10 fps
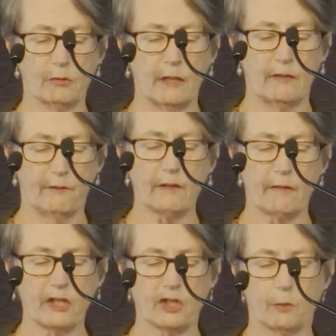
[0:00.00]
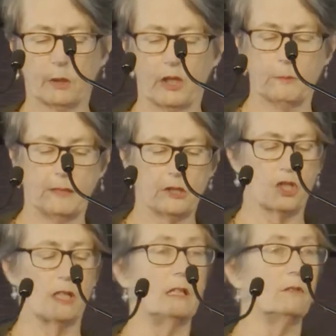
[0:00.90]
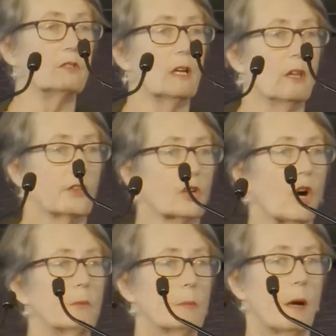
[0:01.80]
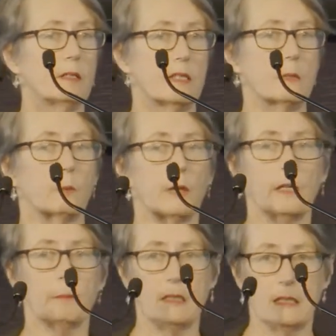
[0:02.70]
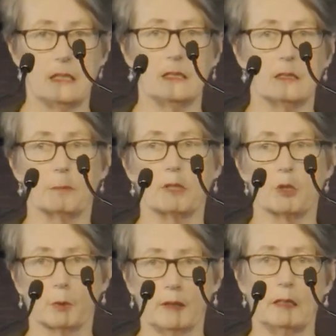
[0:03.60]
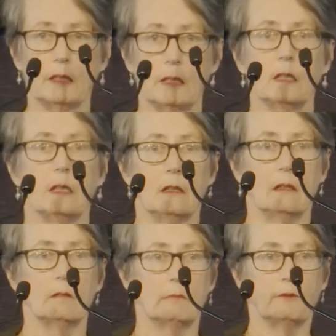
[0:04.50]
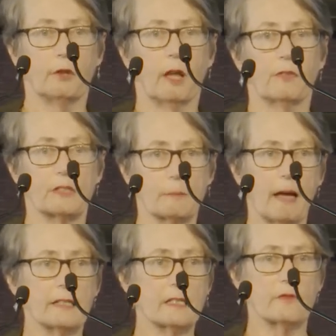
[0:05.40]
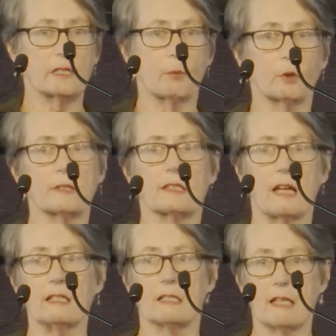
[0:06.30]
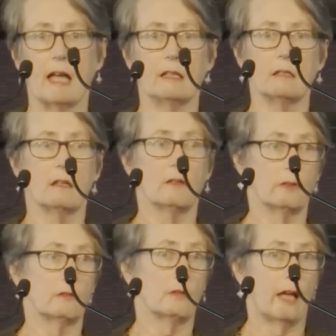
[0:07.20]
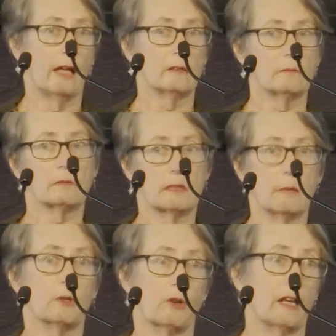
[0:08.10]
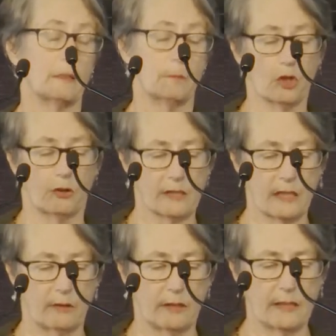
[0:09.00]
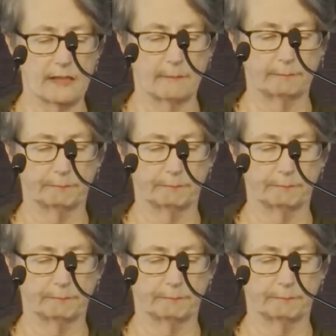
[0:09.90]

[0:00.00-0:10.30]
federation were going to be achieved, the compromises were going to be needed between, if you like, the demands of the smaller states and democratic majoritarianism.